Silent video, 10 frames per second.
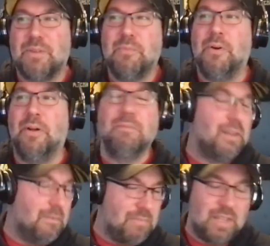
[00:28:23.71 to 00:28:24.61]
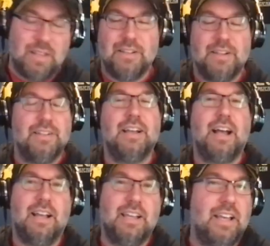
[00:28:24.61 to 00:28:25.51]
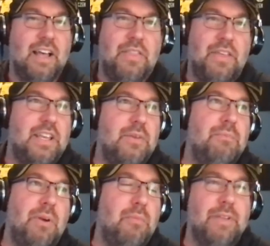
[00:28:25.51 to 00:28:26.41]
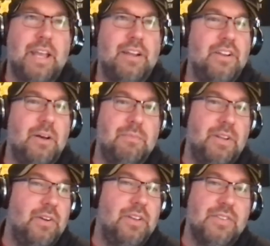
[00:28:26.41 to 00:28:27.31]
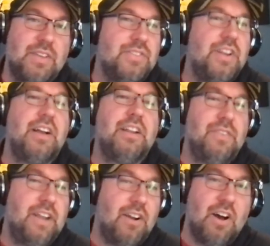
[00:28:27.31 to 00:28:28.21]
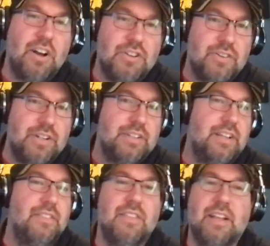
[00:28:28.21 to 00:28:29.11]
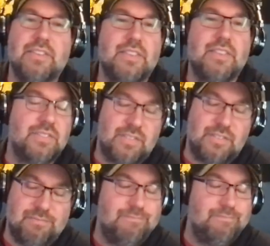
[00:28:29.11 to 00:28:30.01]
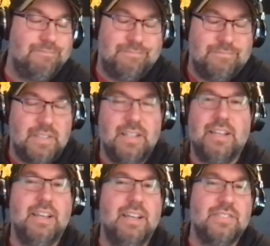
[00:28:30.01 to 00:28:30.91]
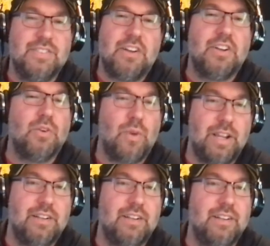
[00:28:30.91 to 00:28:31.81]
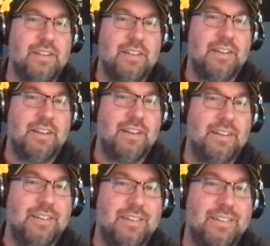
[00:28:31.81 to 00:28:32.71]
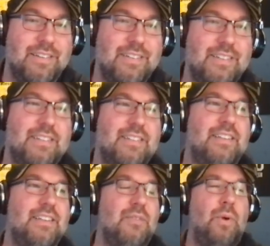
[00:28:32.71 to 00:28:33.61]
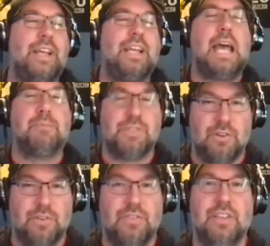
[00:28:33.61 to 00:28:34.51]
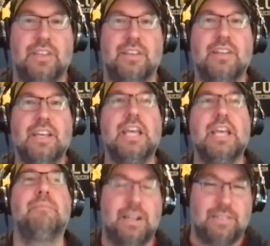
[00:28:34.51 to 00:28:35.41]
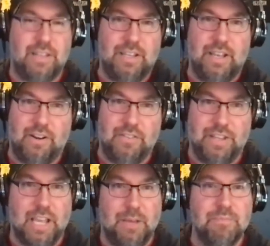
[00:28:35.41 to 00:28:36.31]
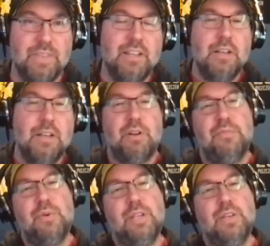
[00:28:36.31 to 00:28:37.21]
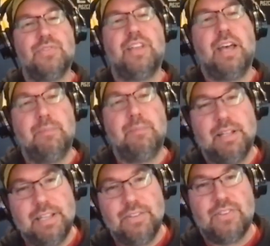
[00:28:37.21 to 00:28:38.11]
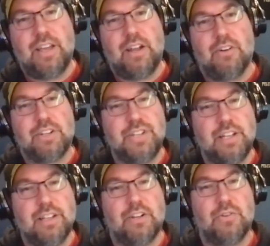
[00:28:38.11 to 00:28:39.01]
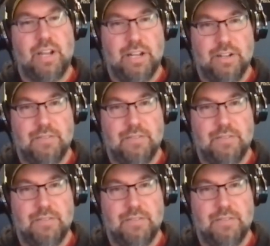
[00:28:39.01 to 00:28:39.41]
well, I think he would probably end up, you know, he's he's not even at 100 and that that's it's not a great uh, mm-hmm. way to capture the impact that he had on the game. But if we use the MLEs that Eric Chalek created,